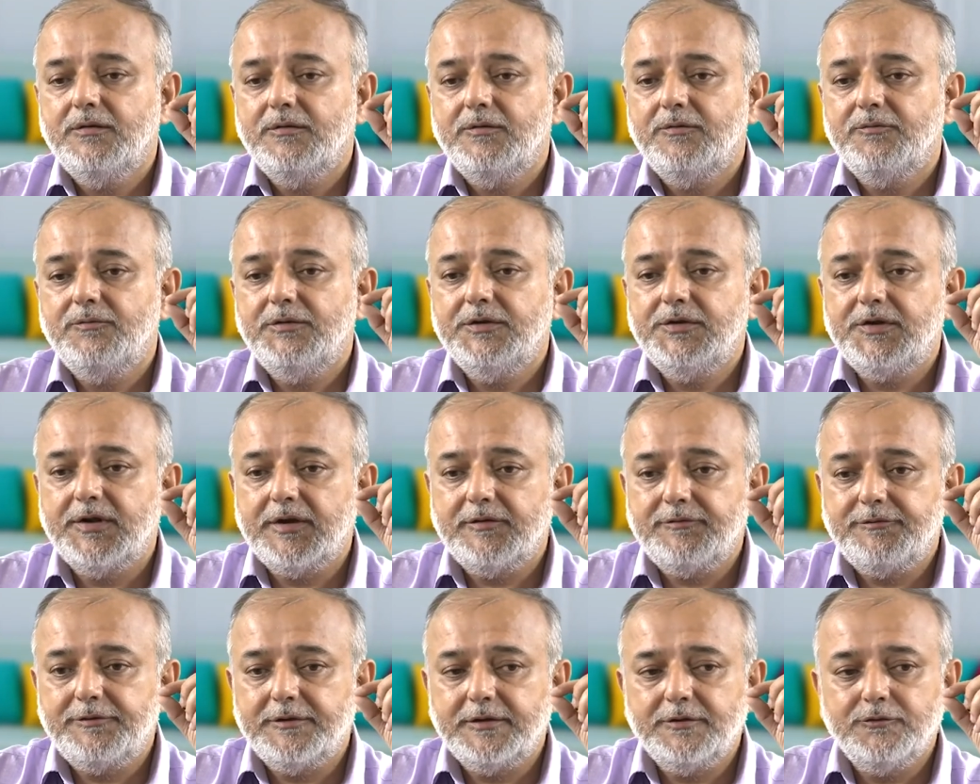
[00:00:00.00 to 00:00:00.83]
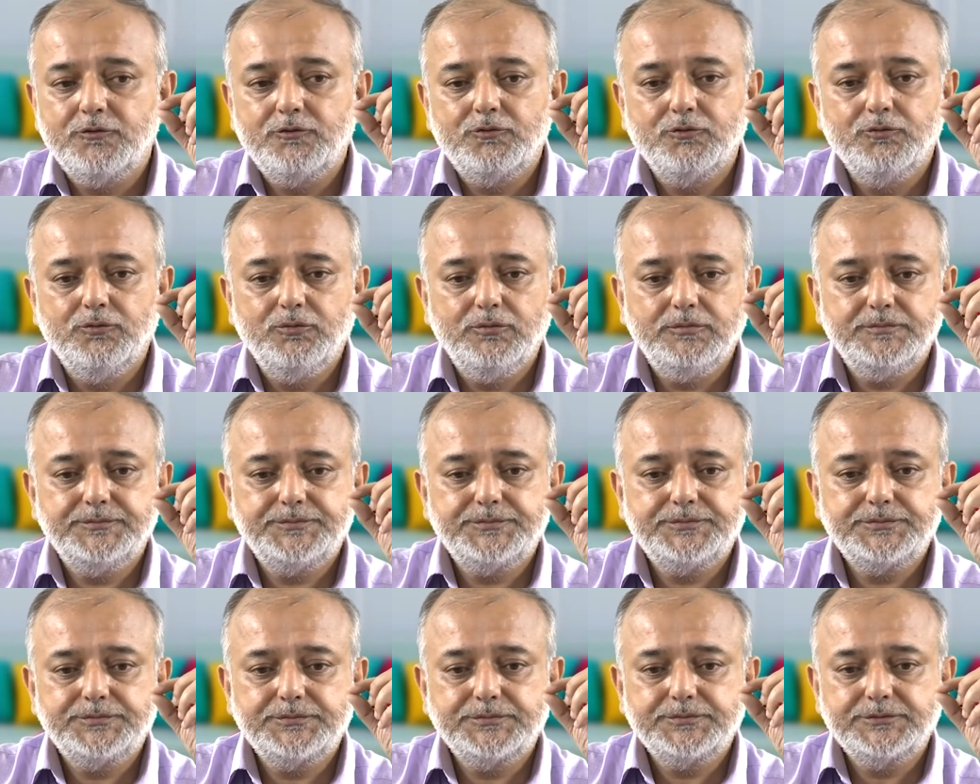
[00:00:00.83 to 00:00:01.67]
with reference to
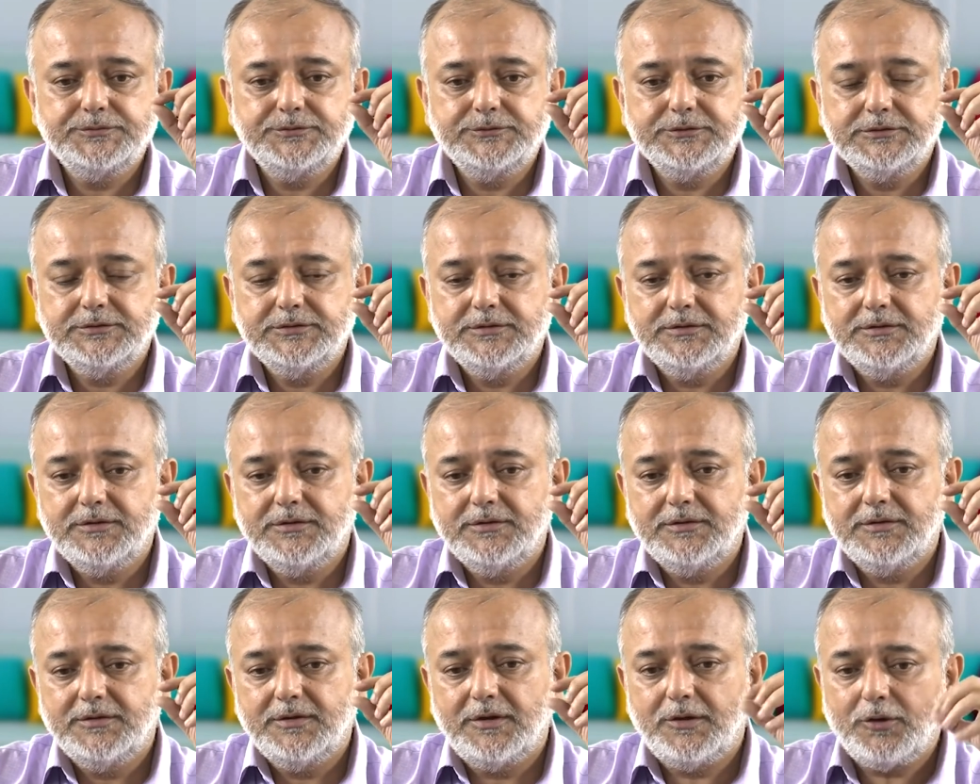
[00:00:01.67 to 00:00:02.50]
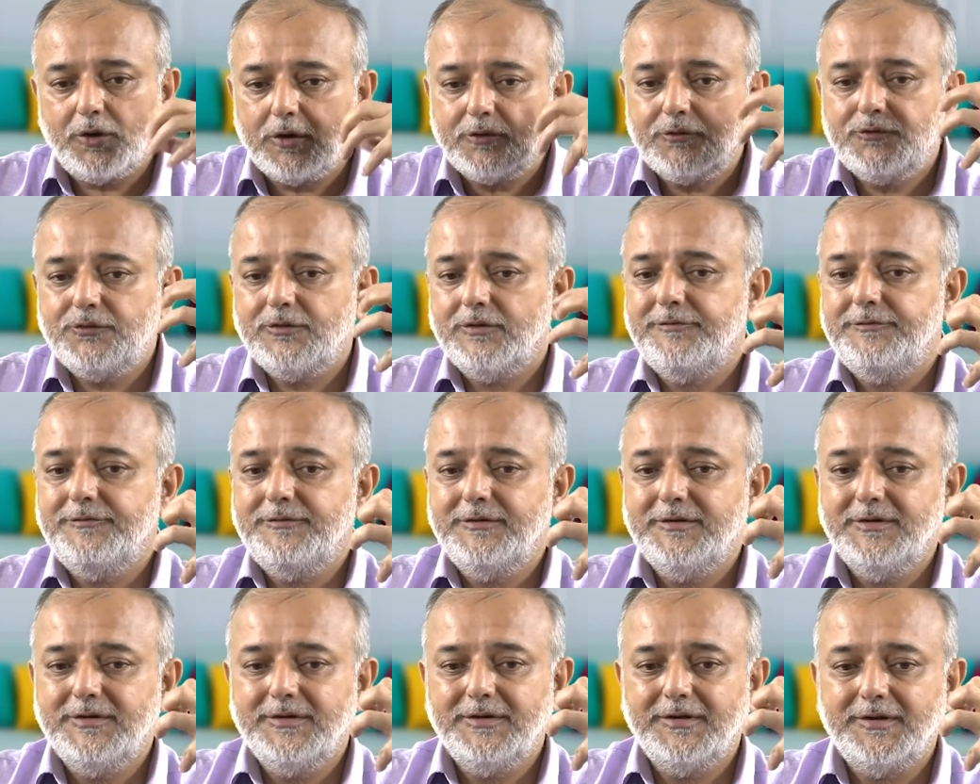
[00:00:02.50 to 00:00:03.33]
lots of
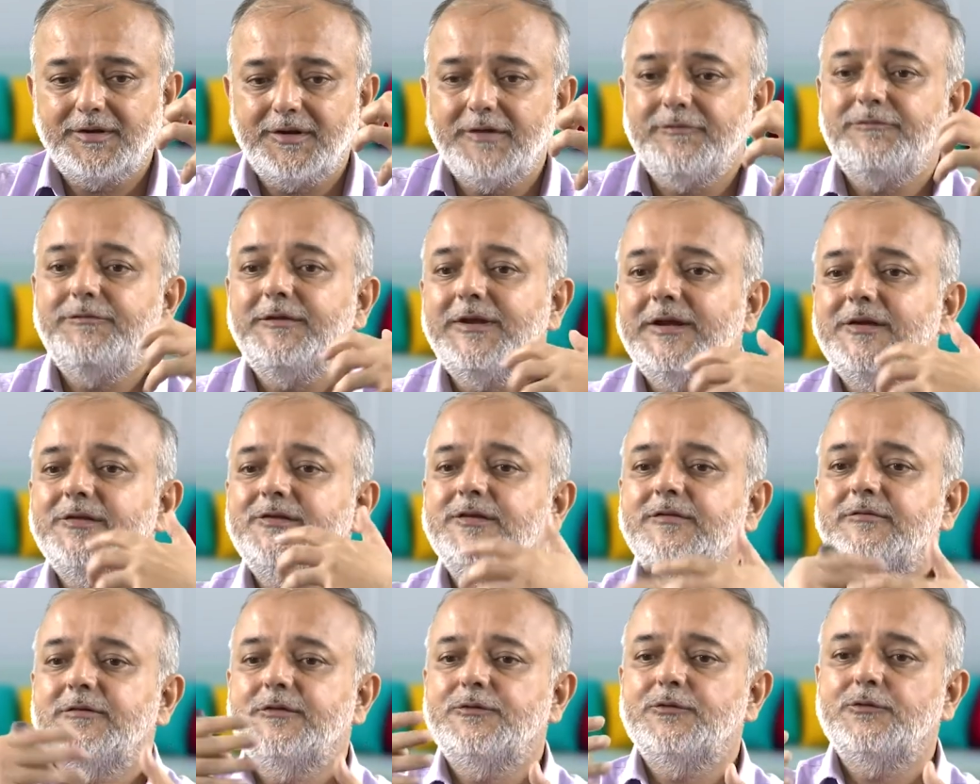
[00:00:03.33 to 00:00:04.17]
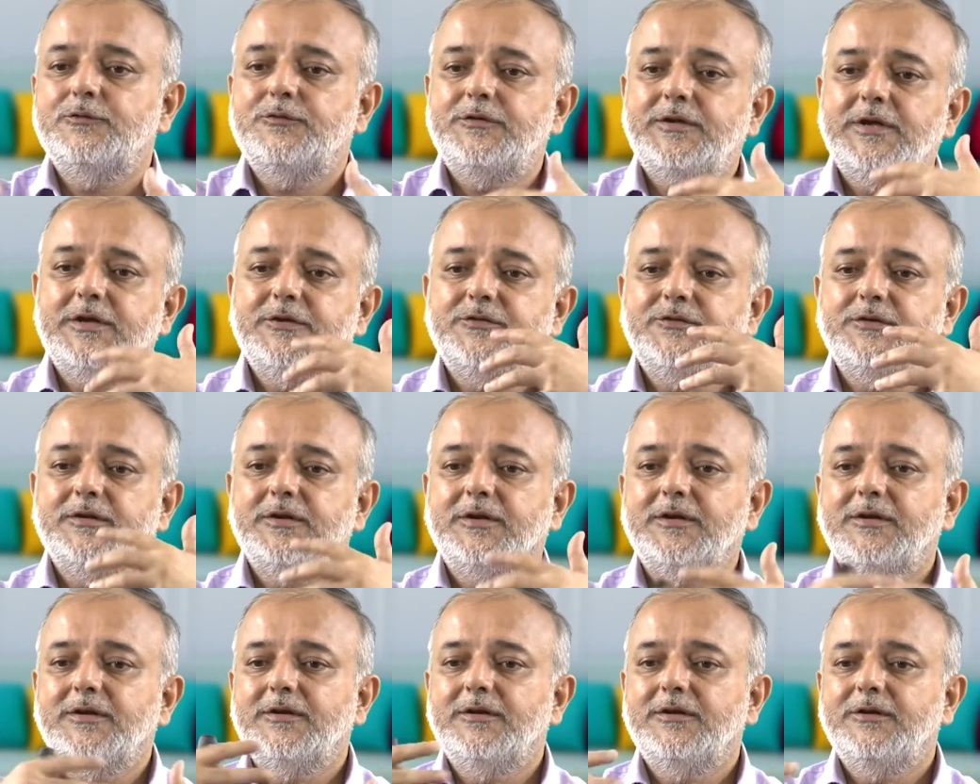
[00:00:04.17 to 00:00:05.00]
reflexive association
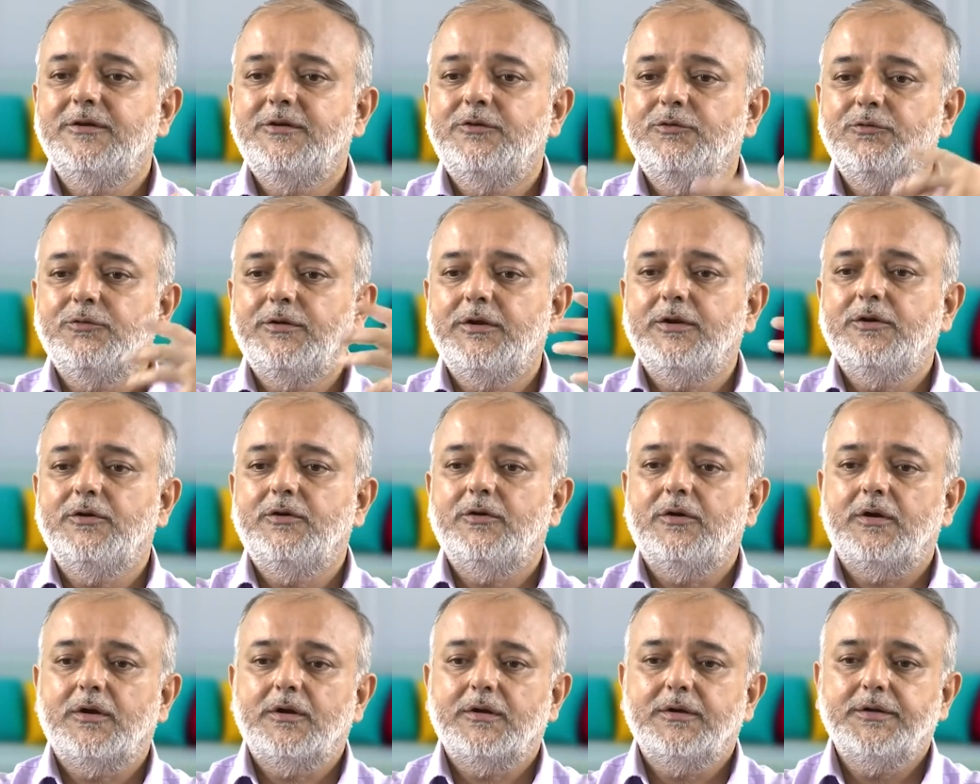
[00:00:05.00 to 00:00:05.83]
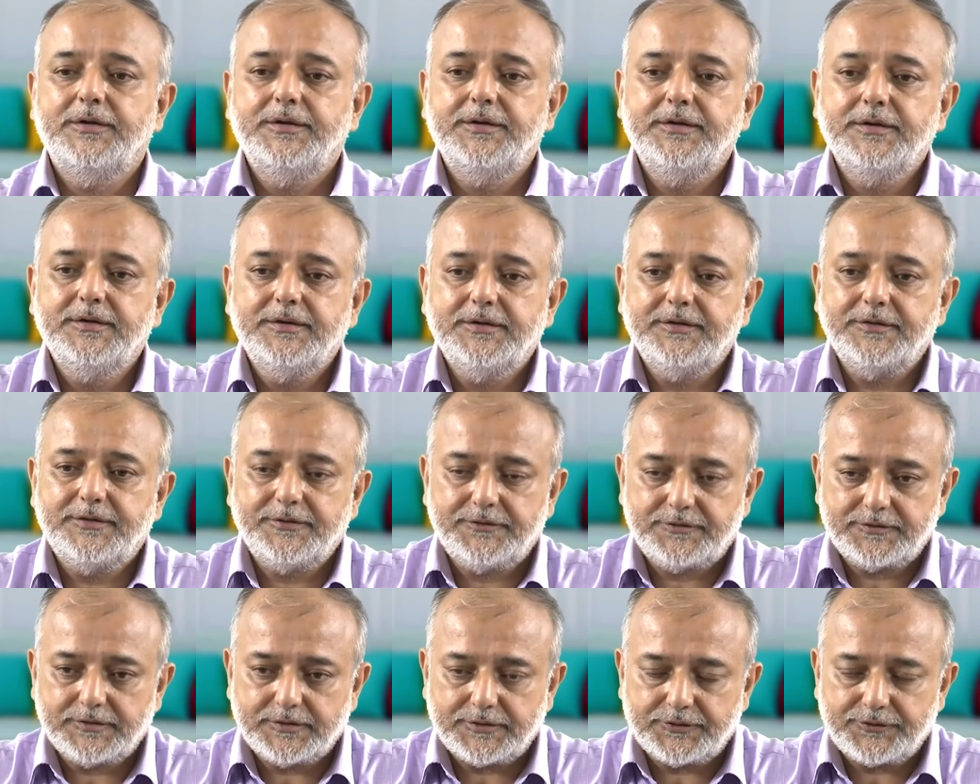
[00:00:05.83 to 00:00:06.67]
during your
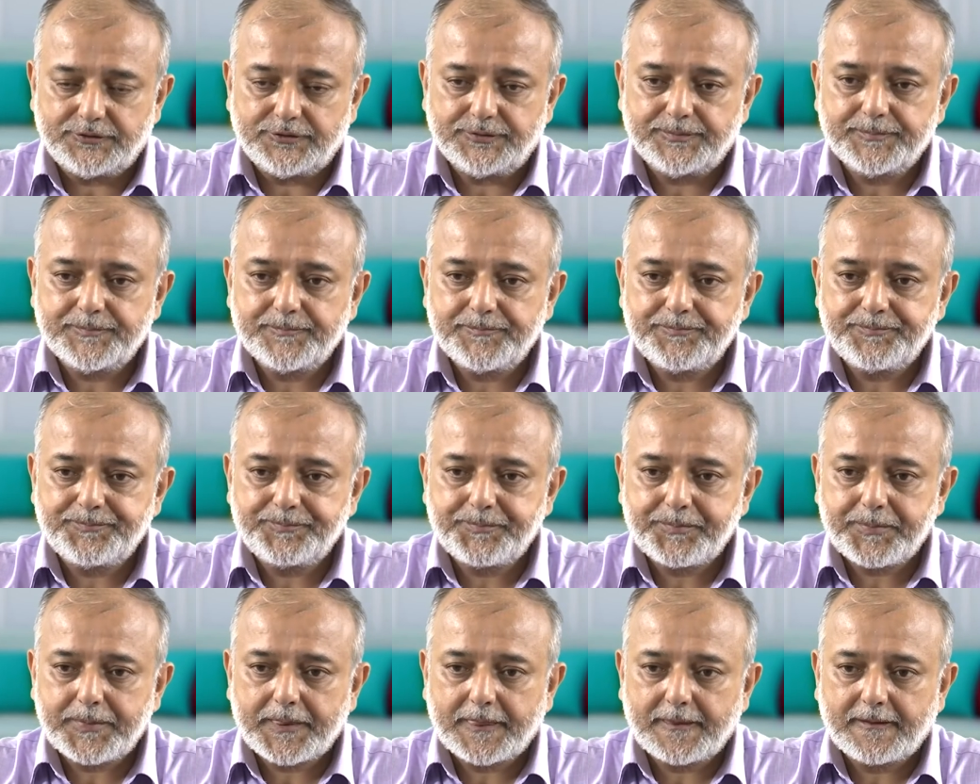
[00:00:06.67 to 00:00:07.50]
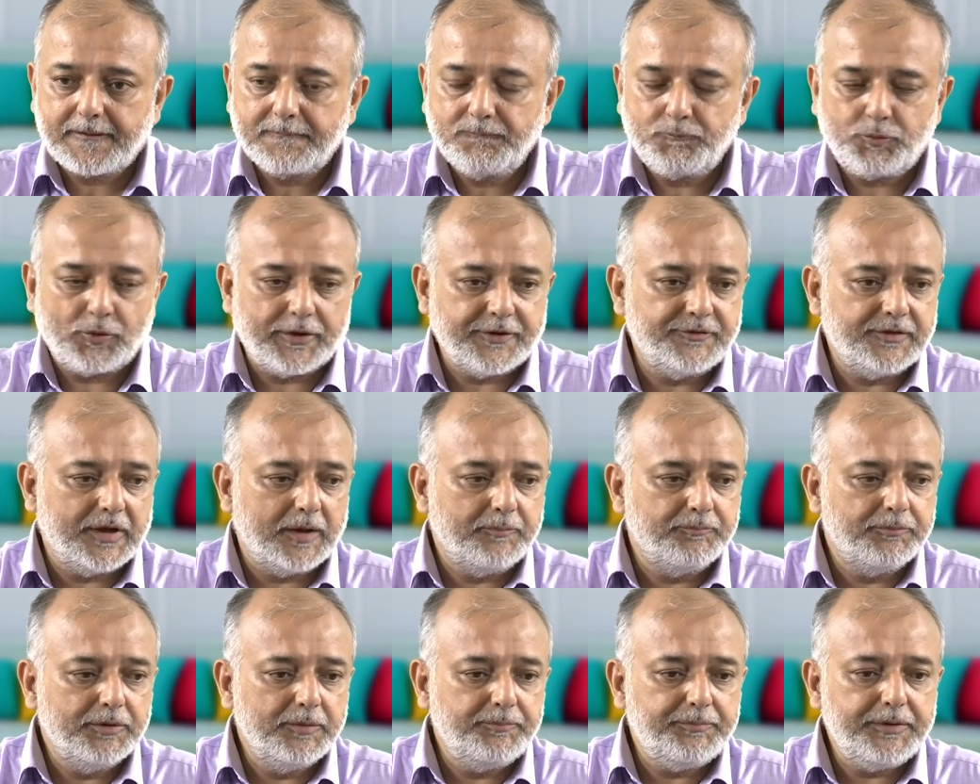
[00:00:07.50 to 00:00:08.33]
research. For
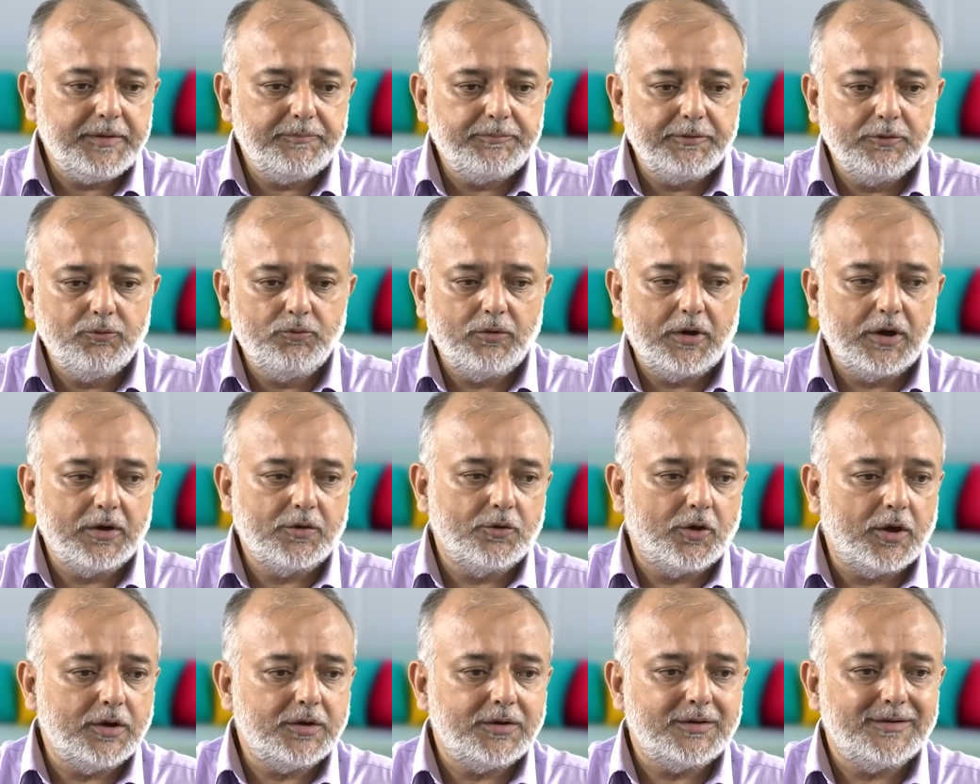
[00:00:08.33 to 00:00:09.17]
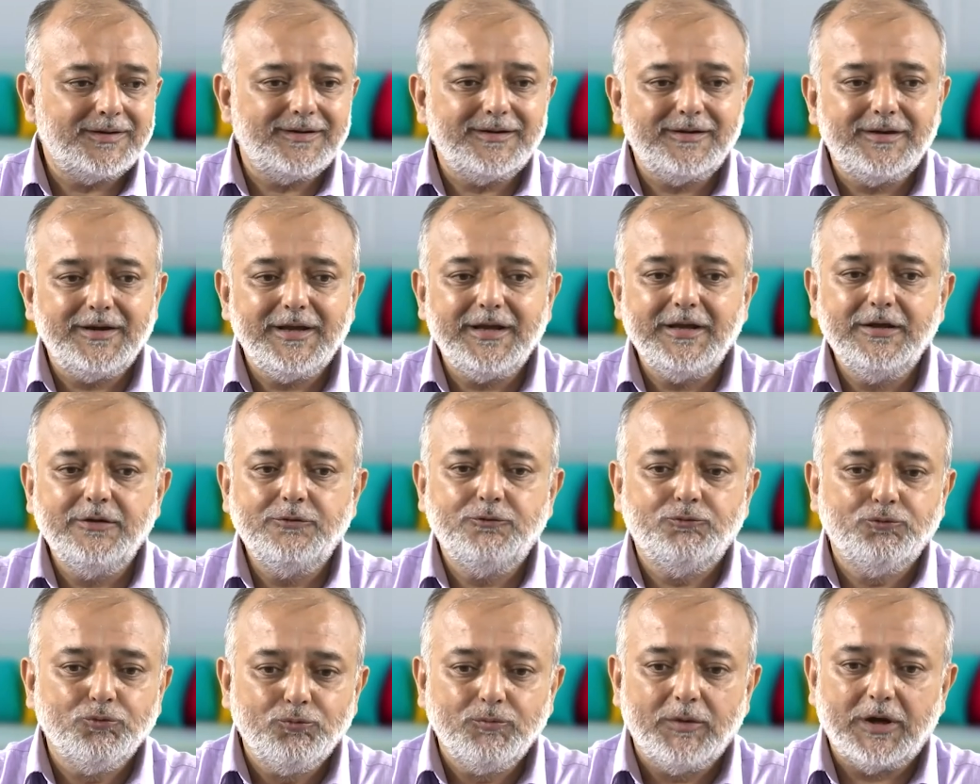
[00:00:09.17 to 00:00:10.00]
example, people who are not earning
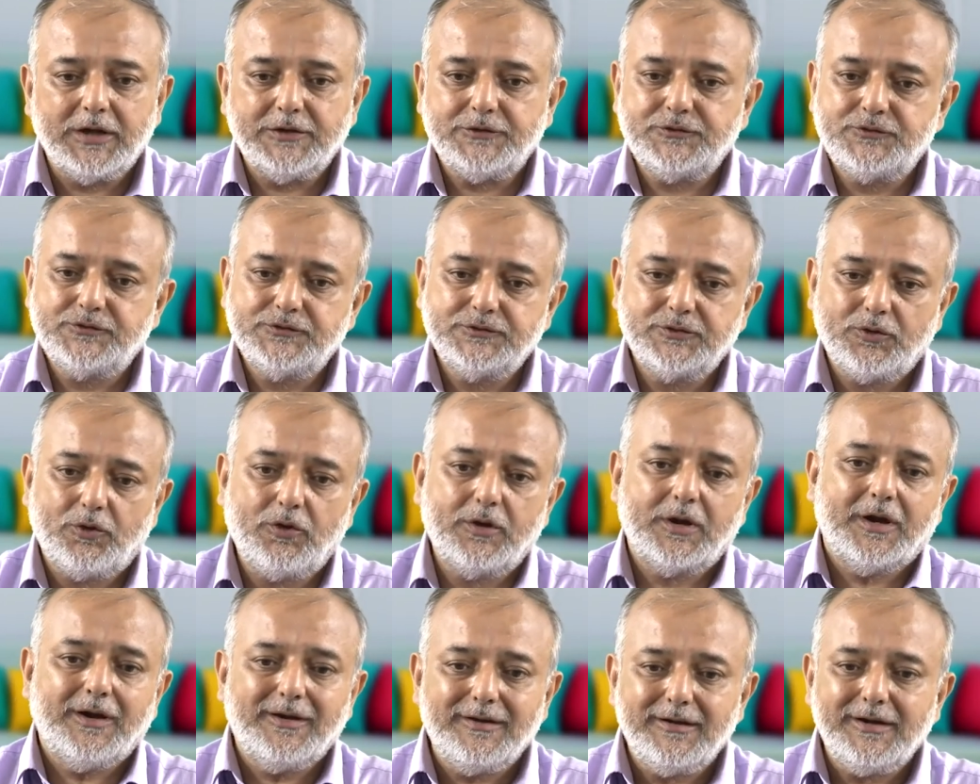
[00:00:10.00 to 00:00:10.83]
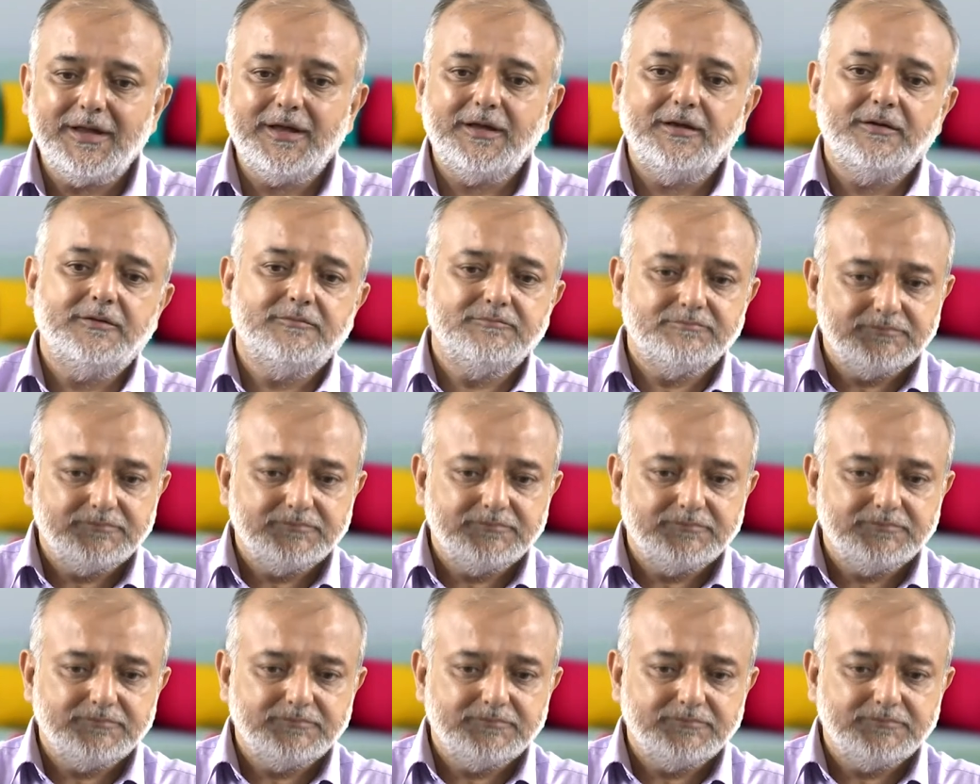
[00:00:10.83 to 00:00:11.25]
too much or earning